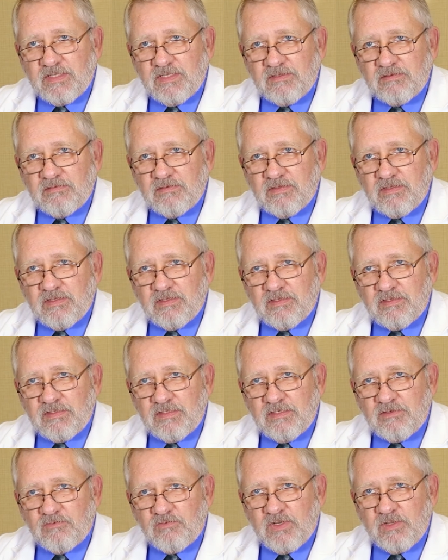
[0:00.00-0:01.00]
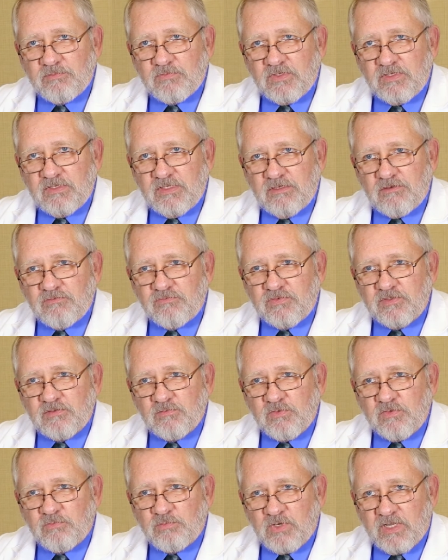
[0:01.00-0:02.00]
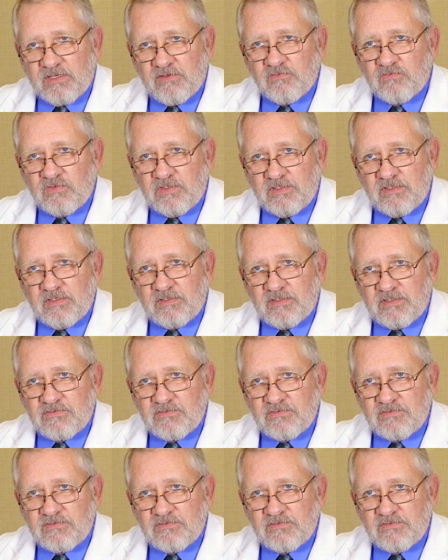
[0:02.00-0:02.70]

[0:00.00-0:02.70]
can interrupt and interfere with pregnancy and